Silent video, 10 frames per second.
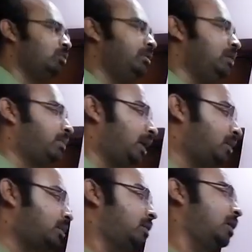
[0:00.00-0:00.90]
do you mean by
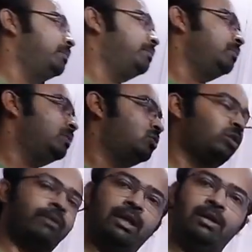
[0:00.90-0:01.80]
the term
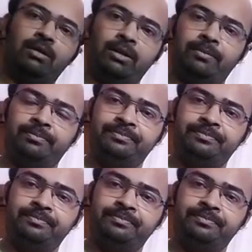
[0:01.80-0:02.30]
sovereignty?